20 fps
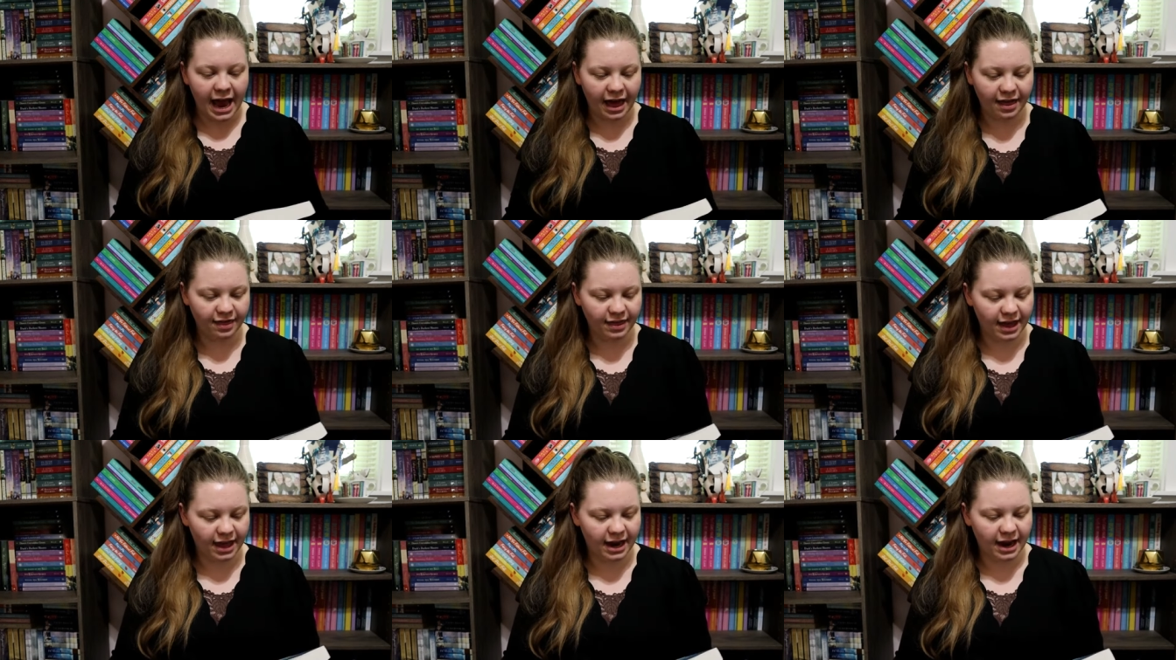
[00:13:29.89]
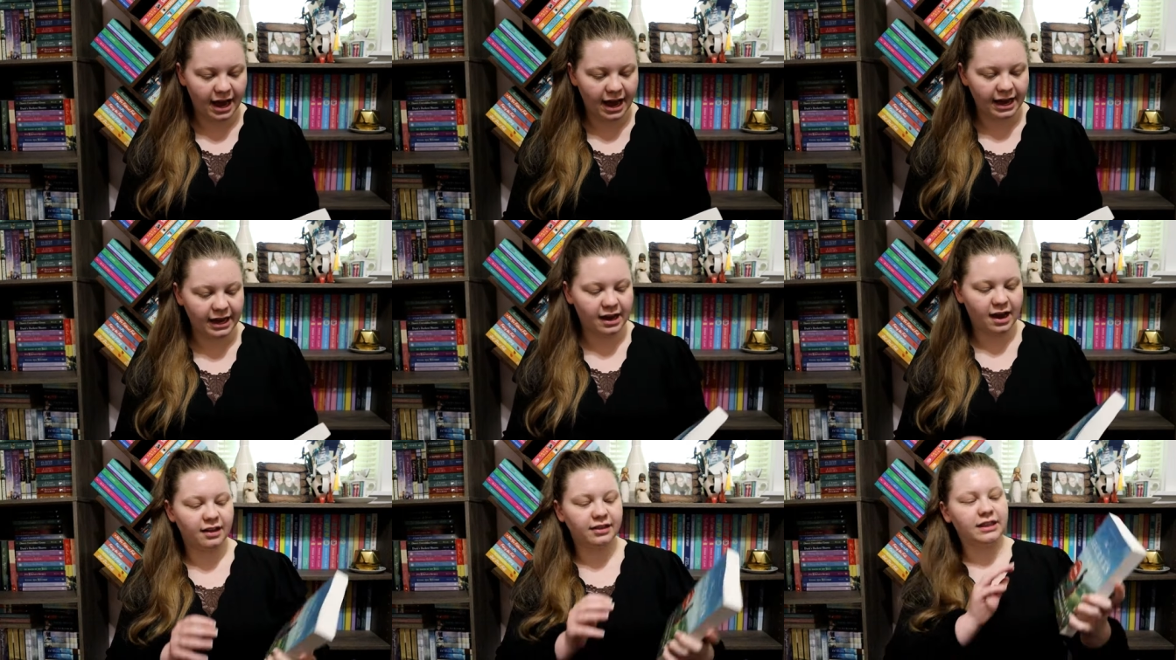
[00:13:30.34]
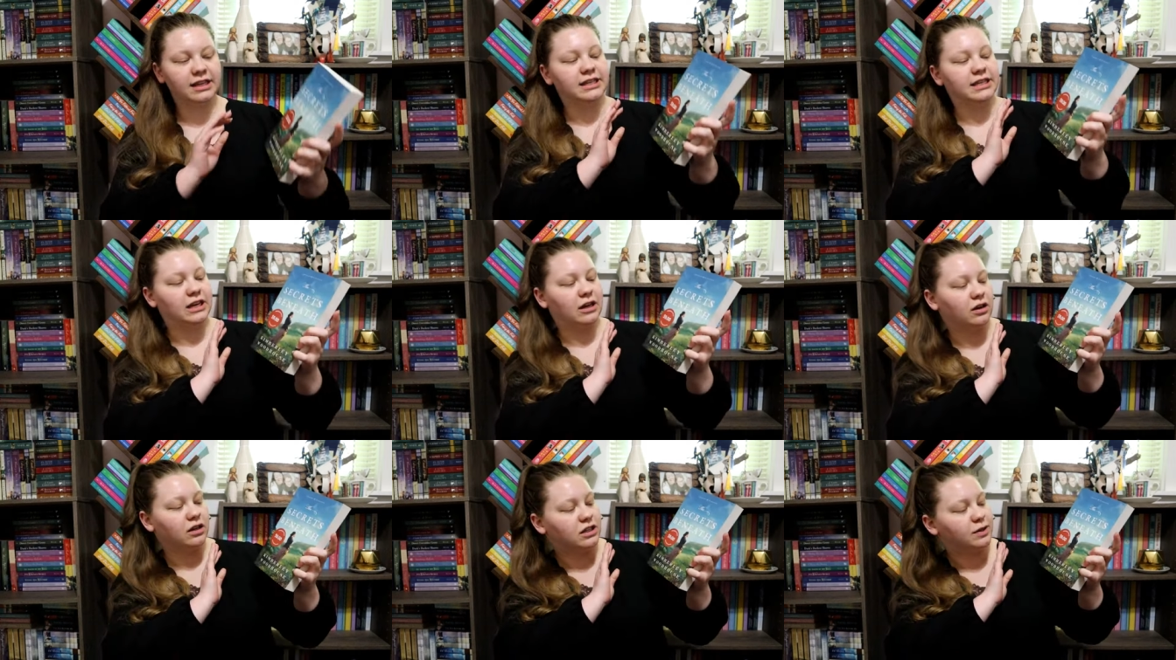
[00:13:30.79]
And then I got The
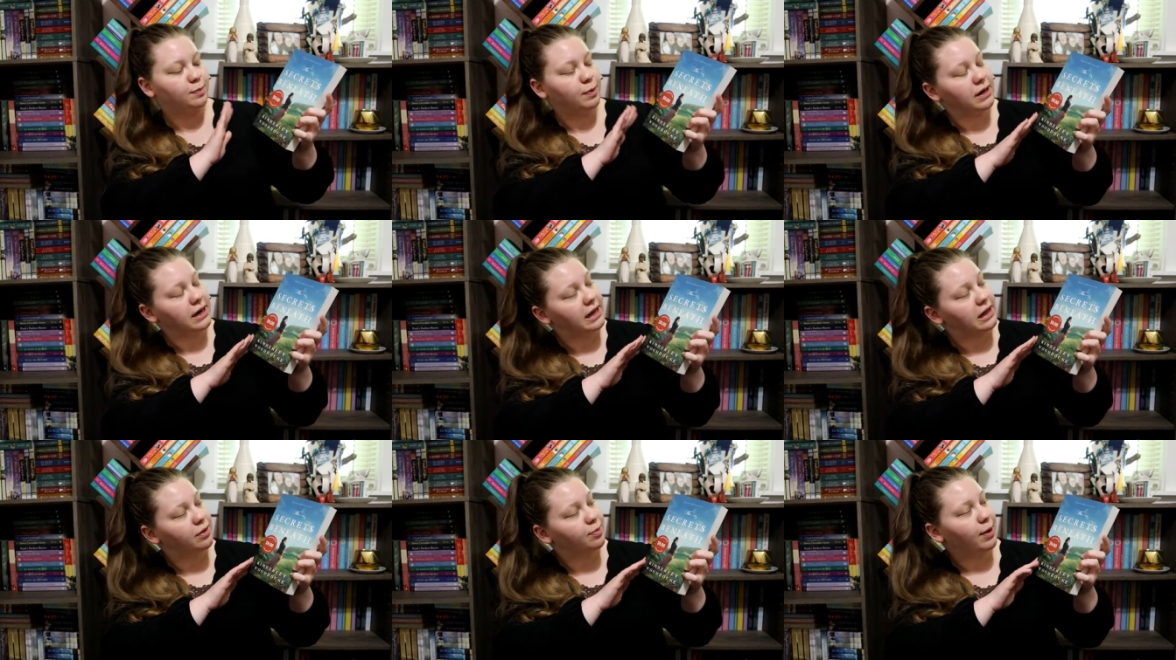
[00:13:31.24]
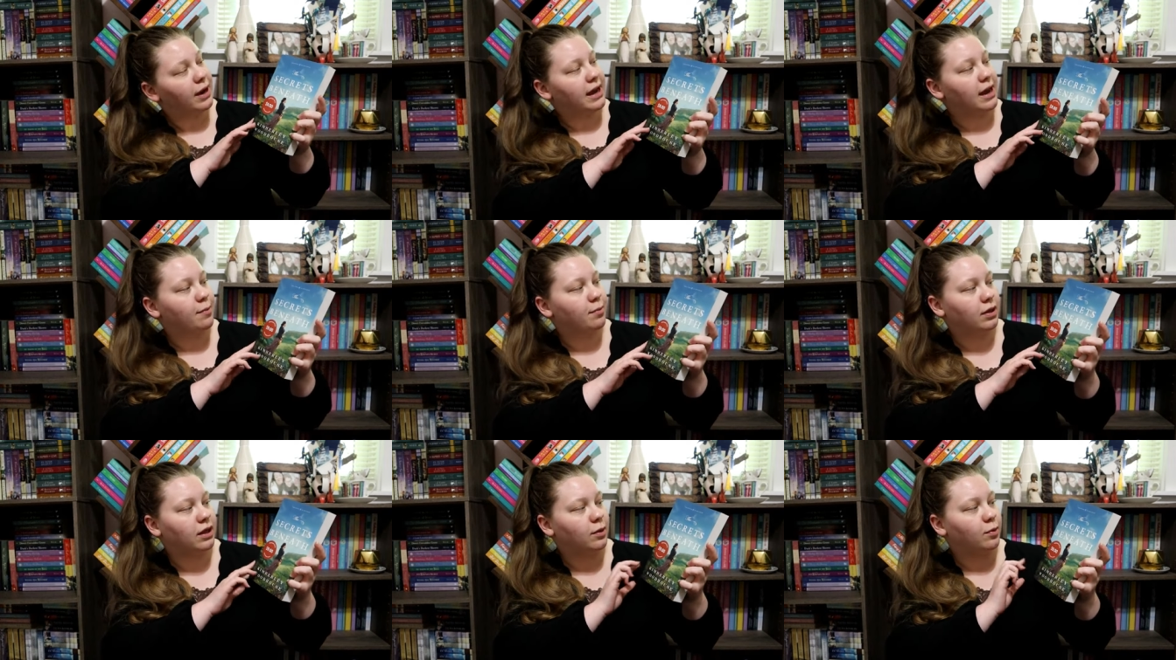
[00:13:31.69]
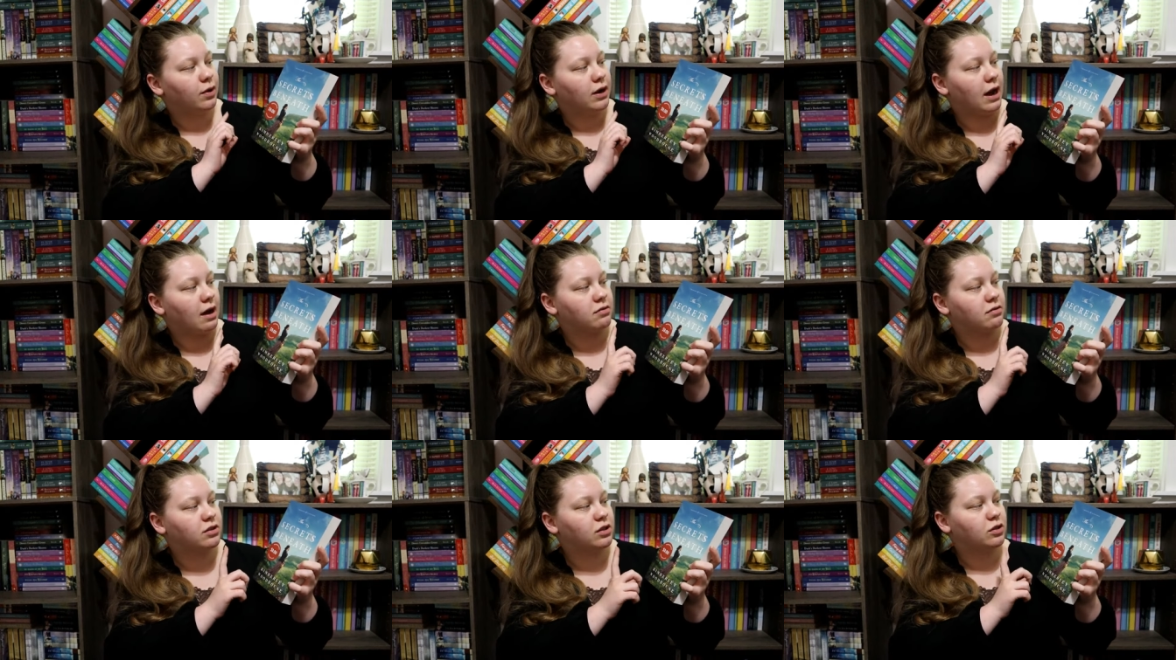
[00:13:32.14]
Secrets Beneath by Kimberly
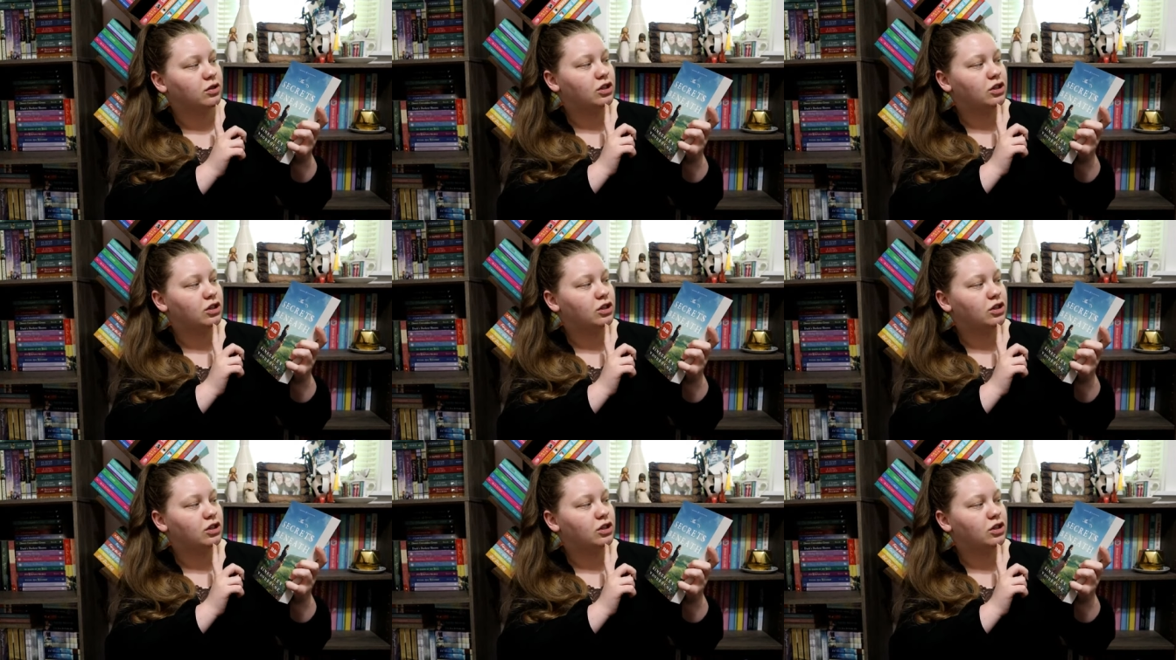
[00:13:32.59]
Woodhouse,